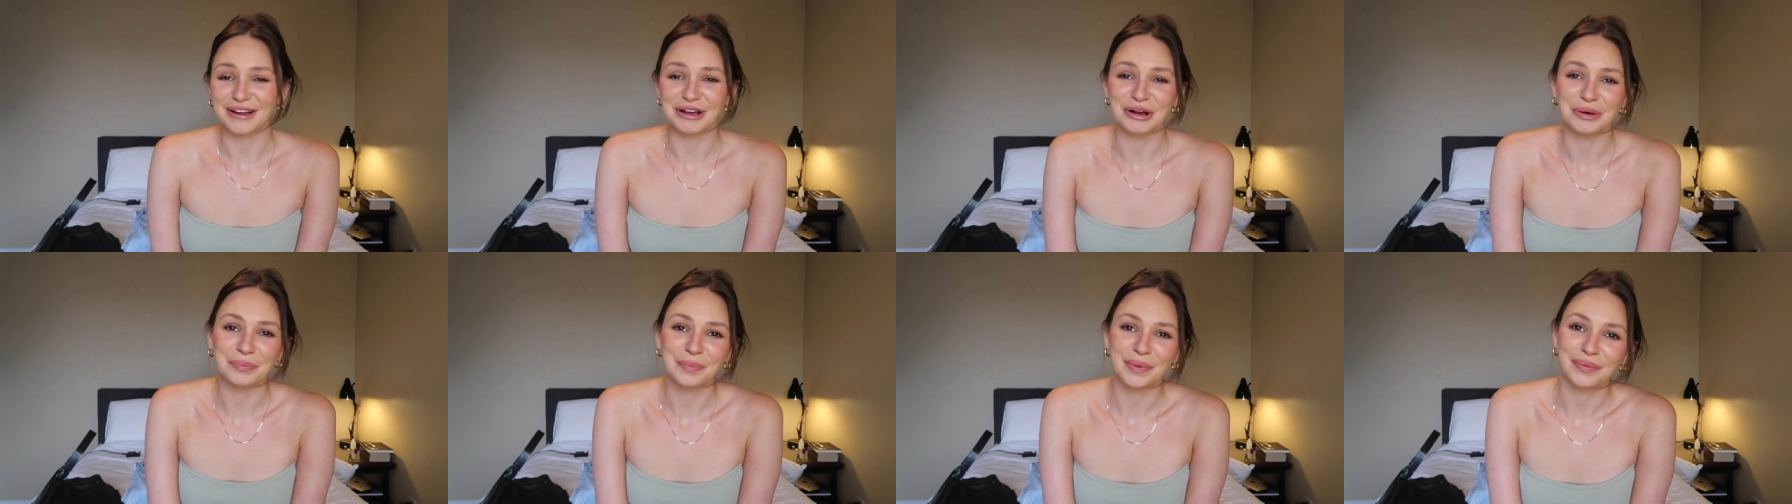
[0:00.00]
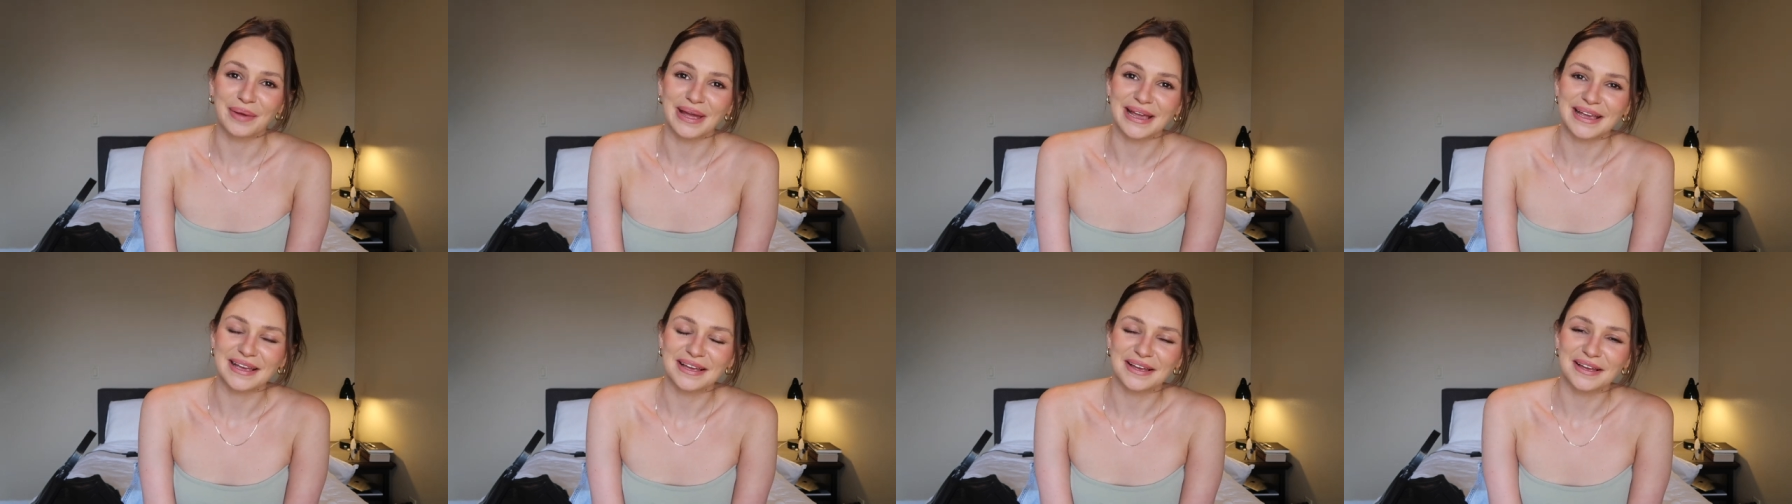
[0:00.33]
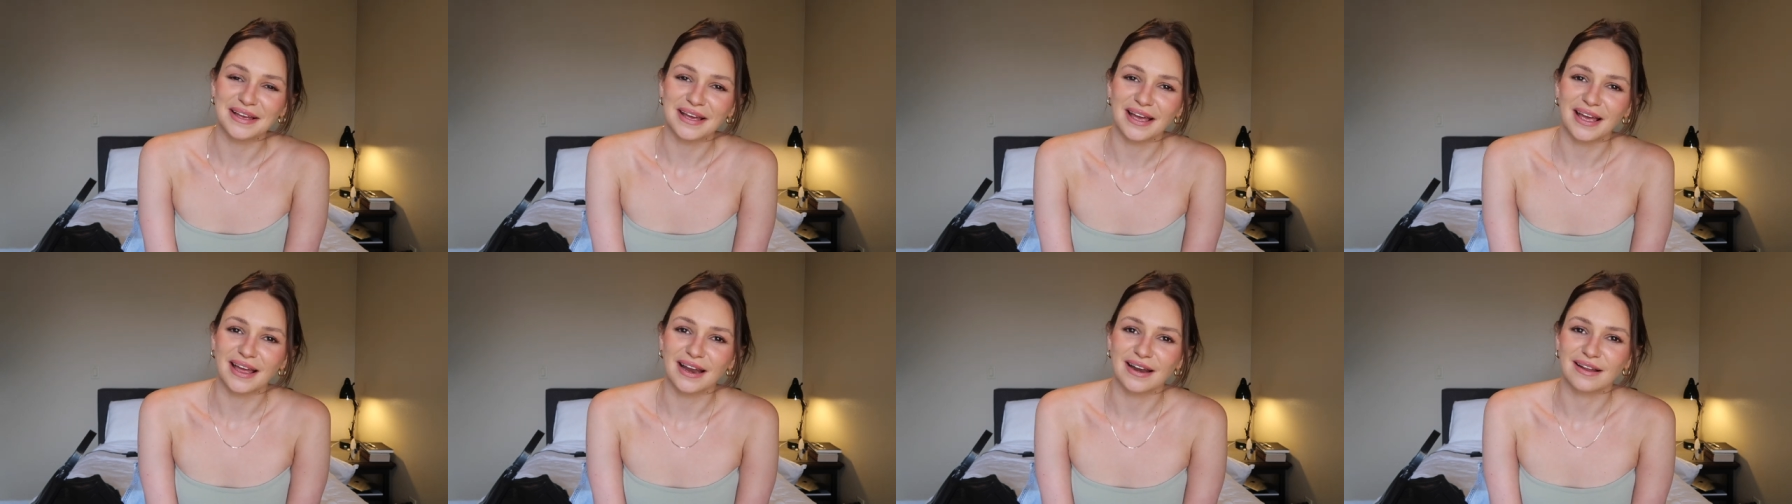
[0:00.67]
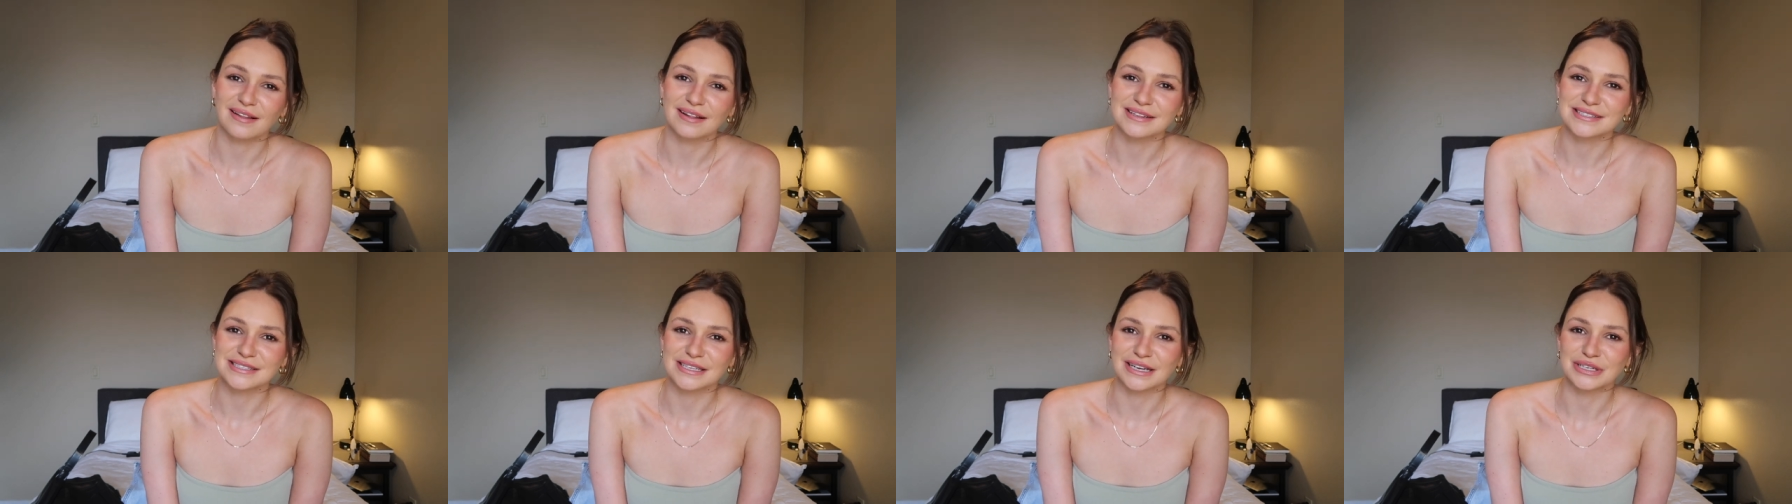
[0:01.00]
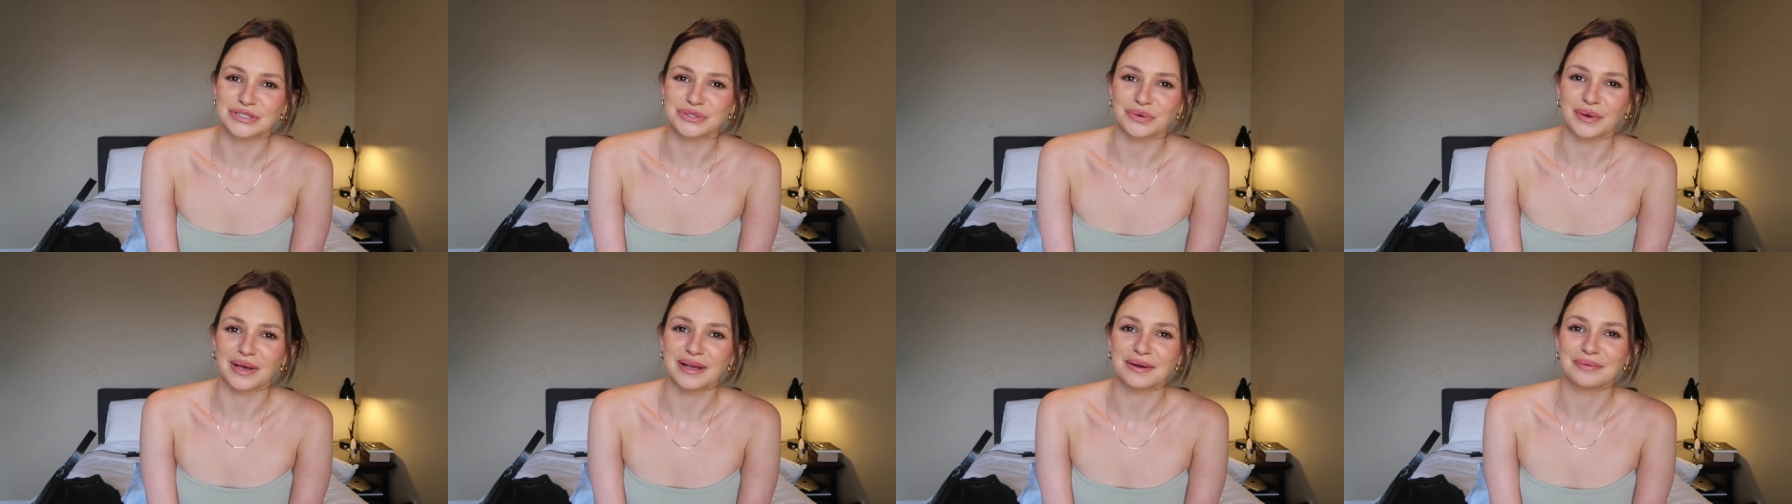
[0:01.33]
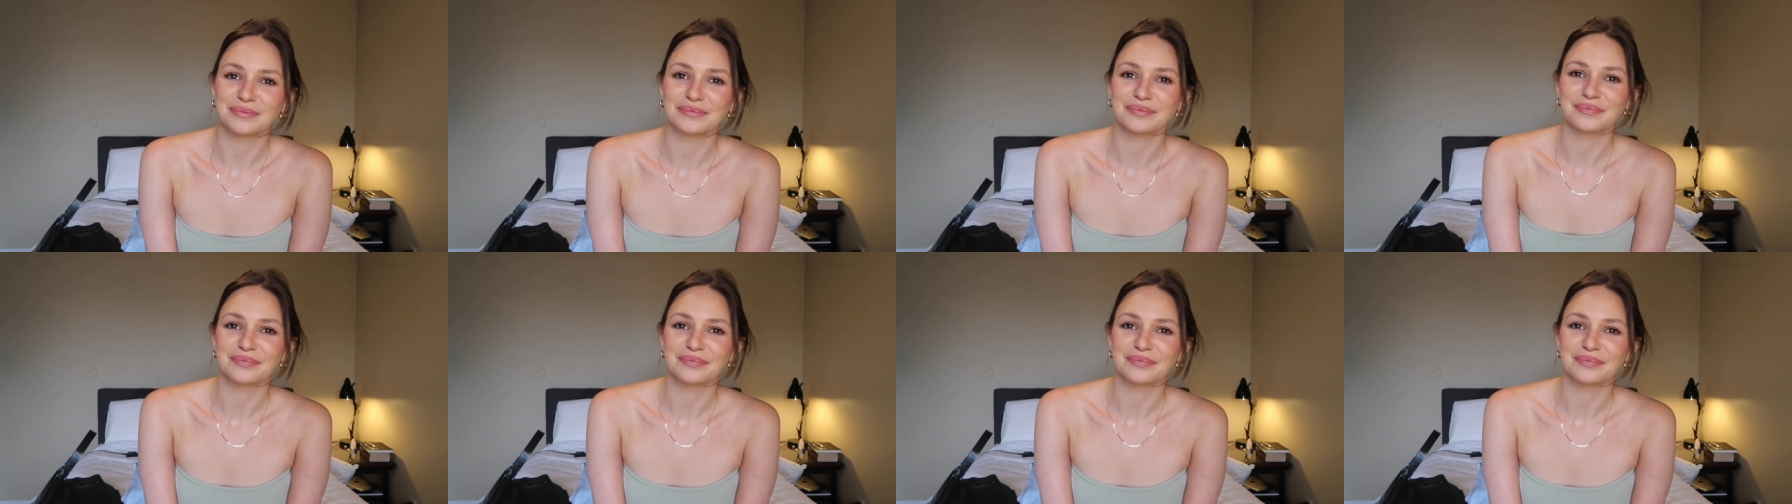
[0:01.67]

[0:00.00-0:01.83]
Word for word: I hope you like it and let's get into it.